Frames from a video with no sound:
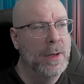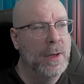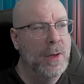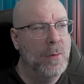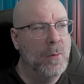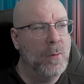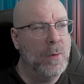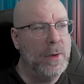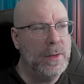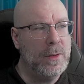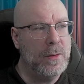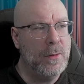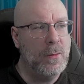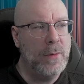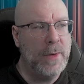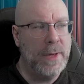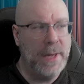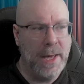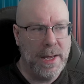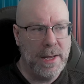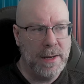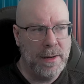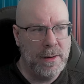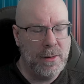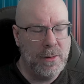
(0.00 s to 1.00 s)
what you
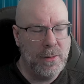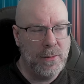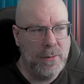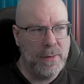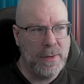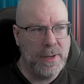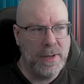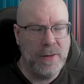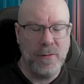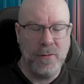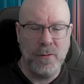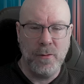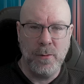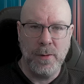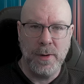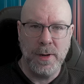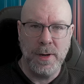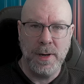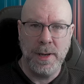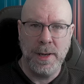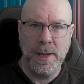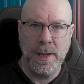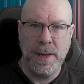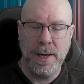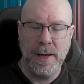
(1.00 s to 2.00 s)
can do is you can
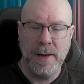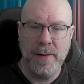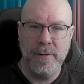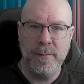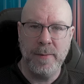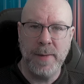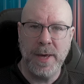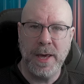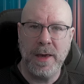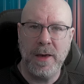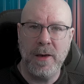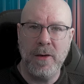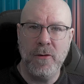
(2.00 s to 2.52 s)
have making